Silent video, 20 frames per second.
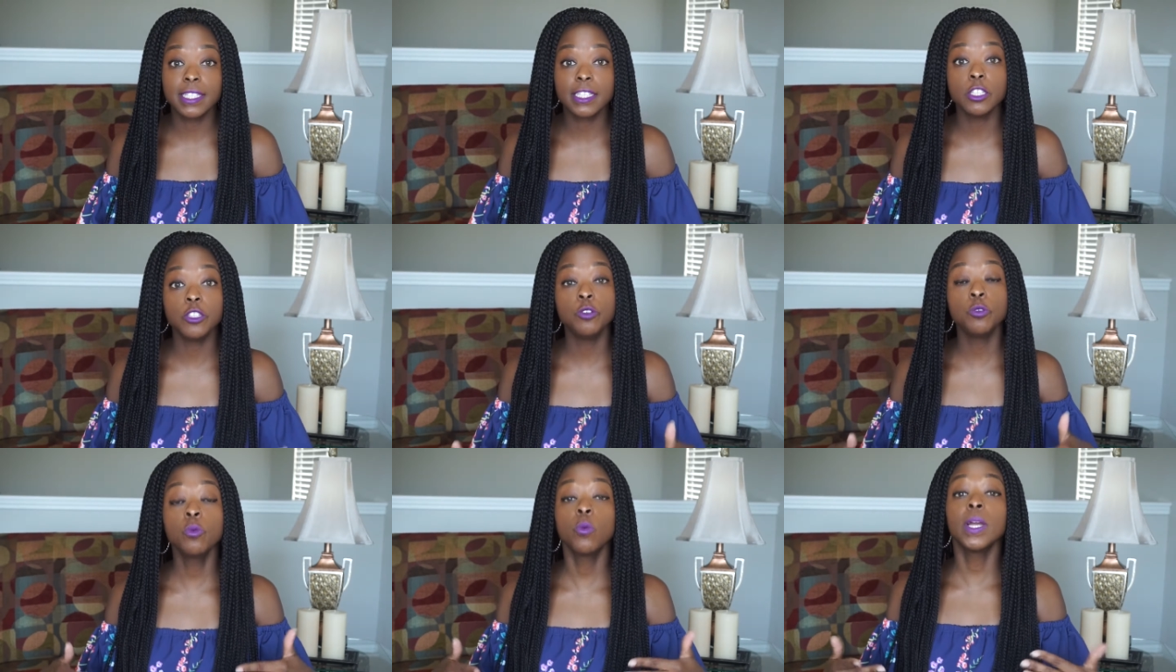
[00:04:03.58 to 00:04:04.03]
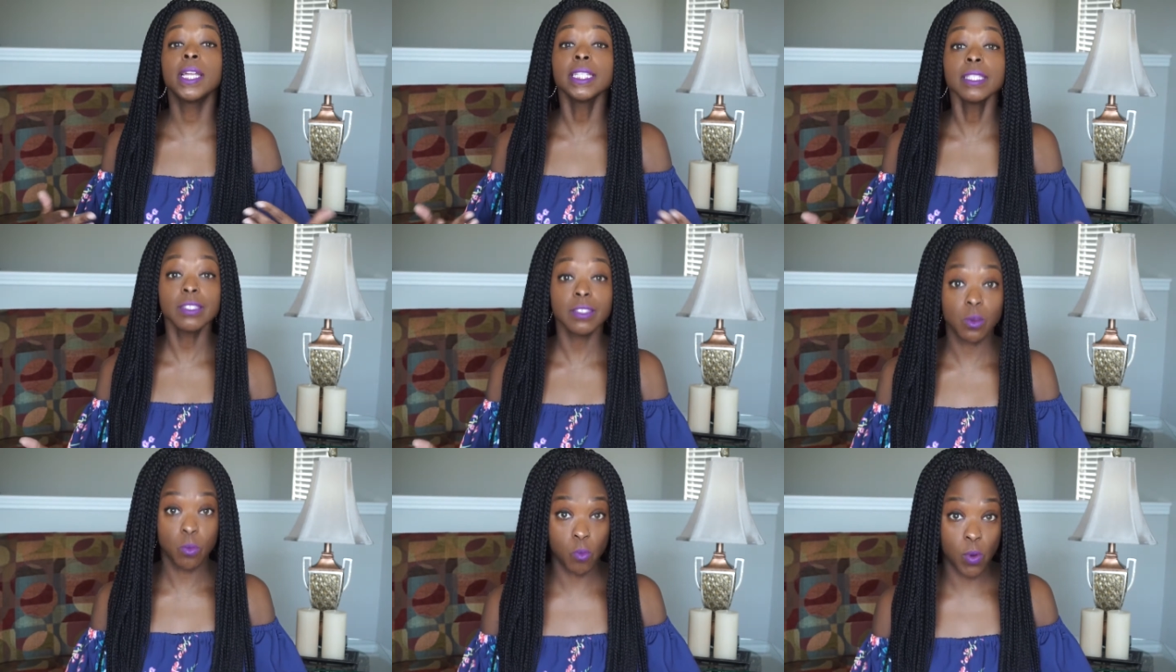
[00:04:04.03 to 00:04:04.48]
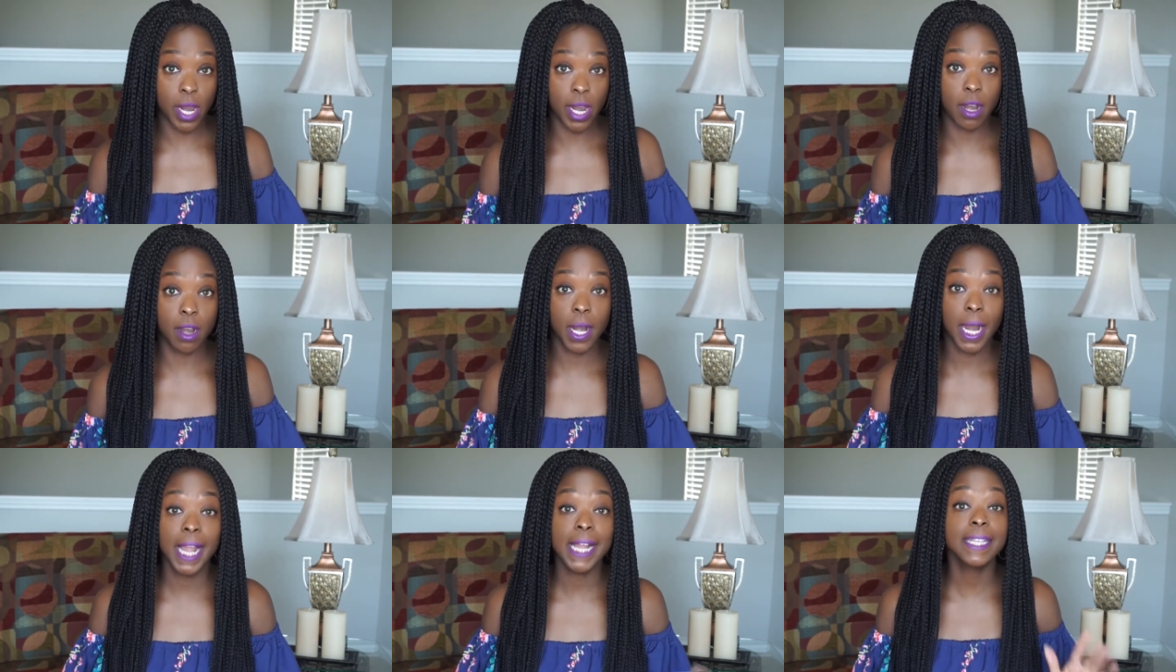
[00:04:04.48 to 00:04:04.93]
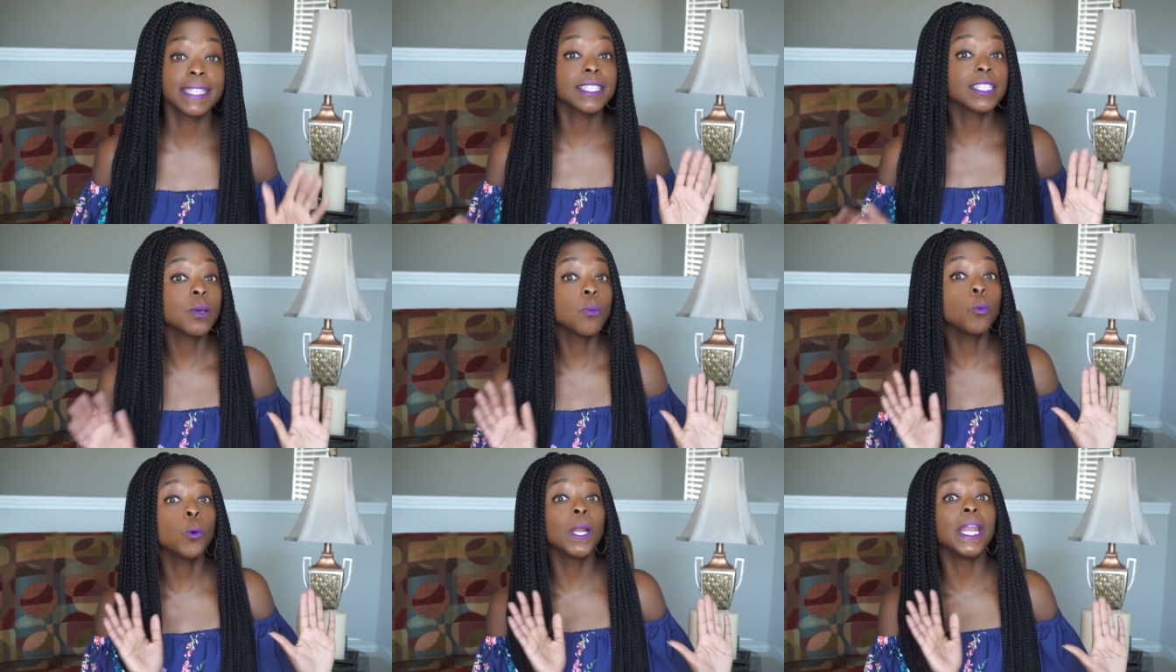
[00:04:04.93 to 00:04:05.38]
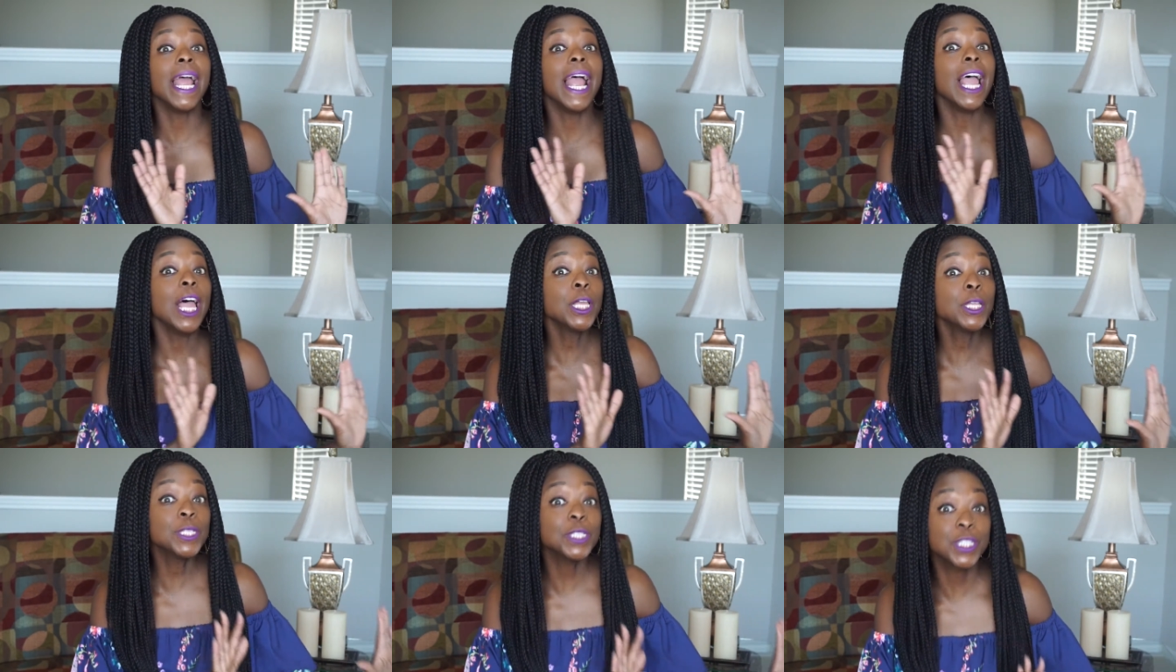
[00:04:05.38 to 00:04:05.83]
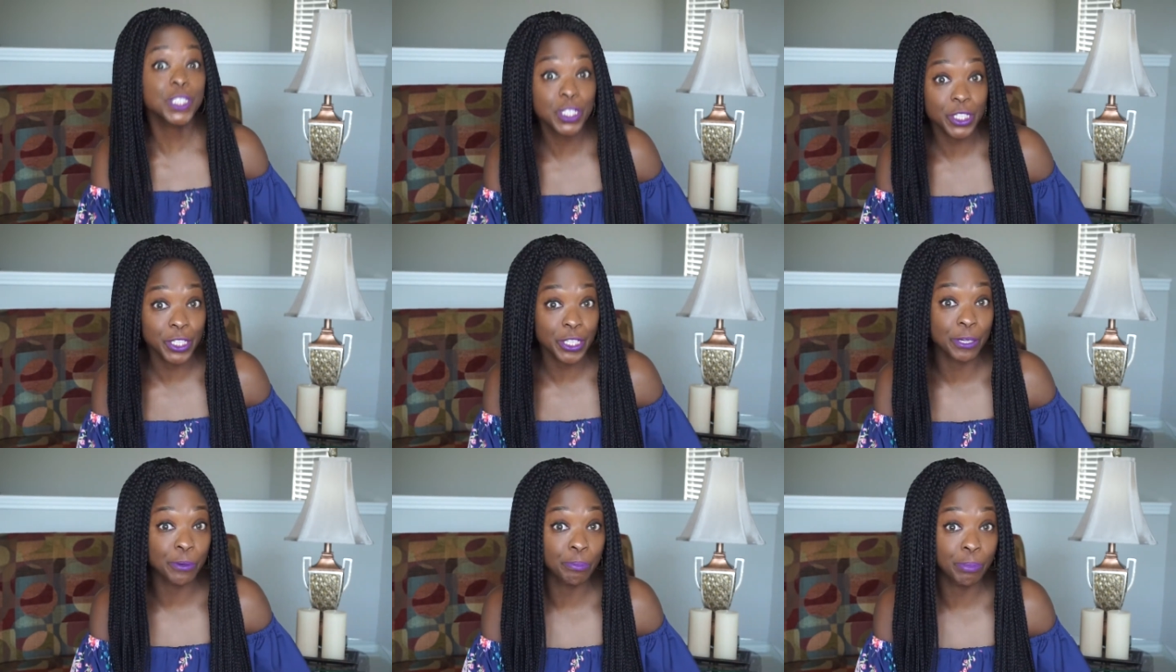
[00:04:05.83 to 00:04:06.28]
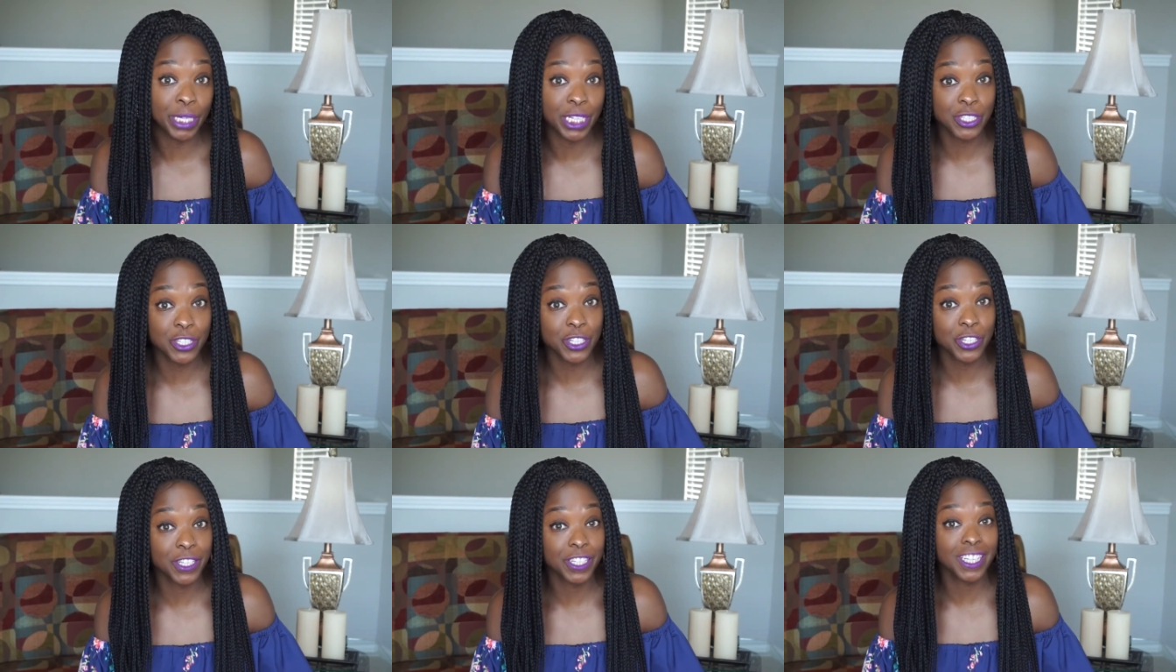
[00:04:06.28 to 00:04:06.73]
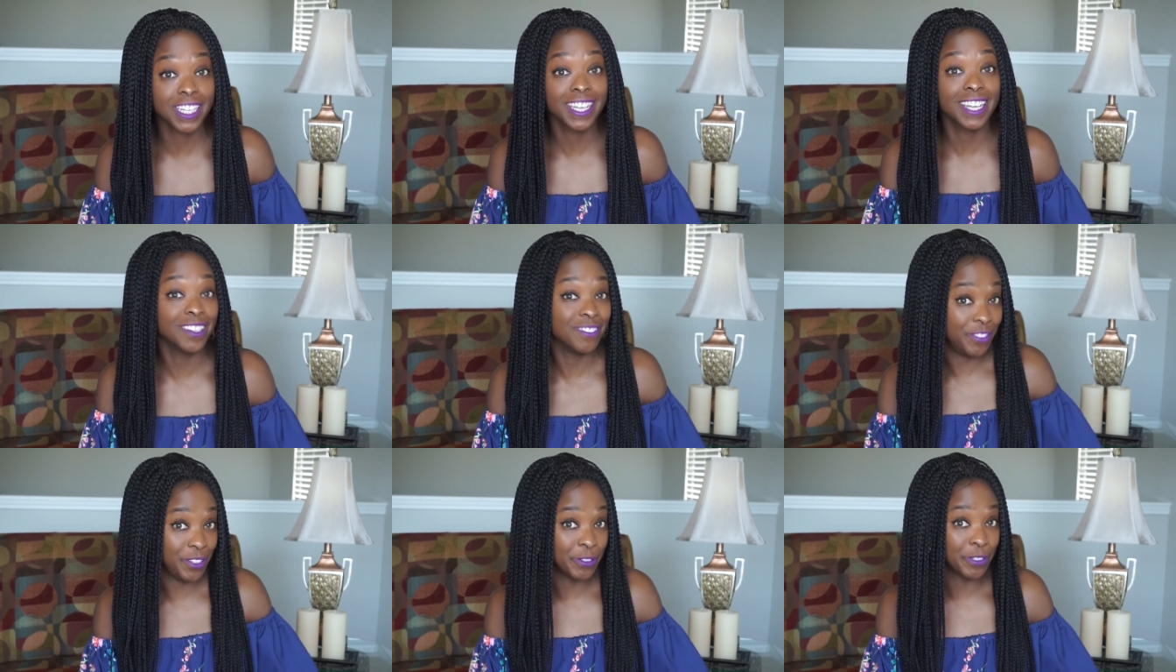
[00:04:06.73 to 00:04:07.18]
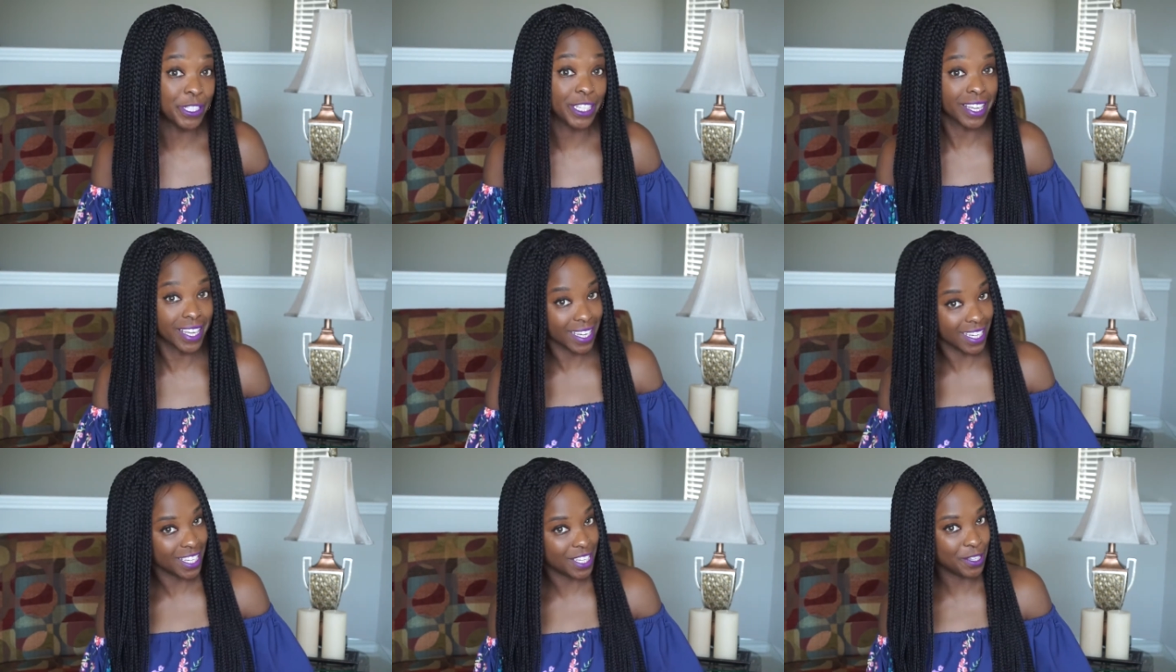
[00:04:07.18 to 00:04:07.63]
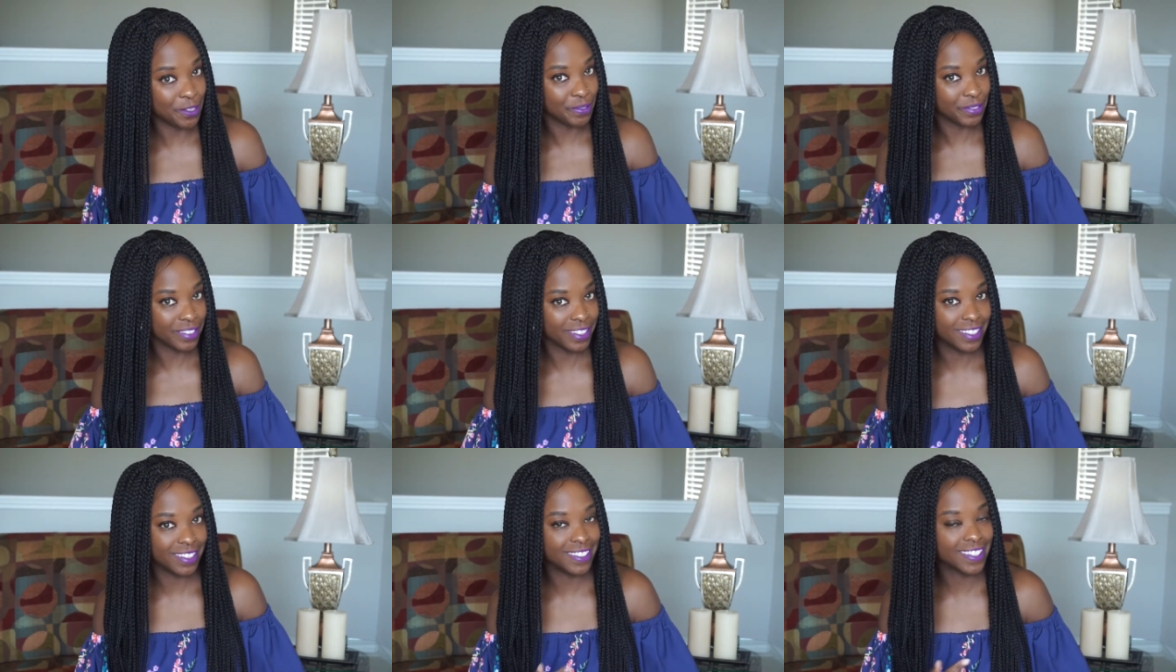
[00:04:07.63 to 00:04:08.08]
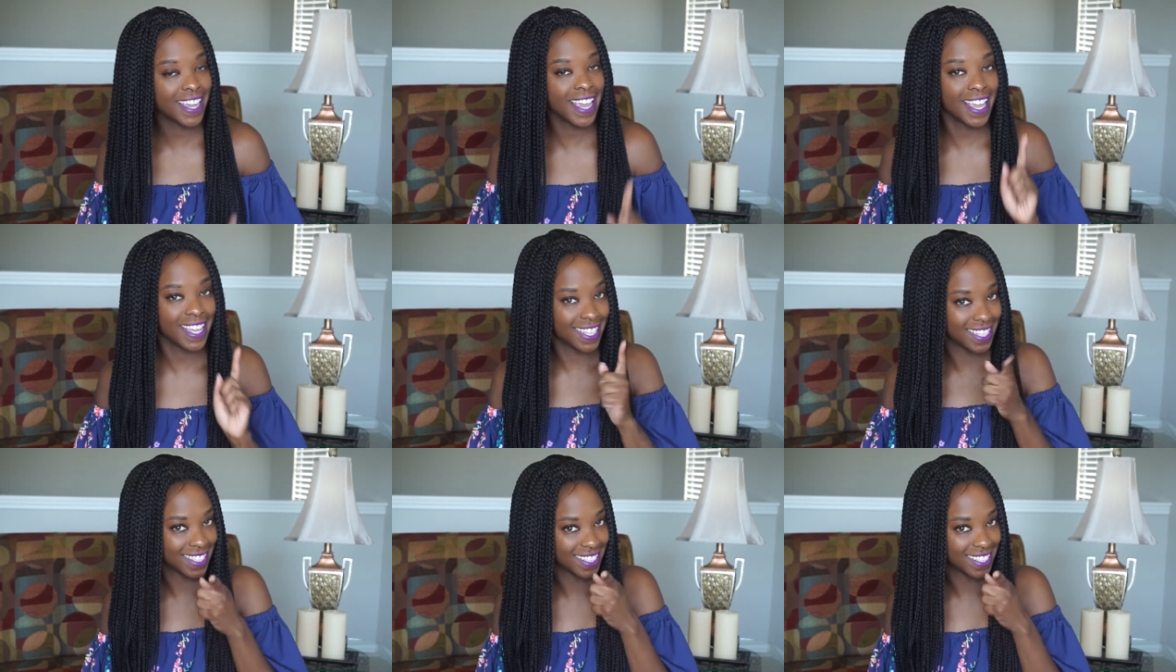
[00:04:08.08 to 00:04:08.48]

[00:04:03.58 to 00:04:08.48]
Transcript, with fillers: that you went somewhere and someone else took your picture of you looking cute, okay?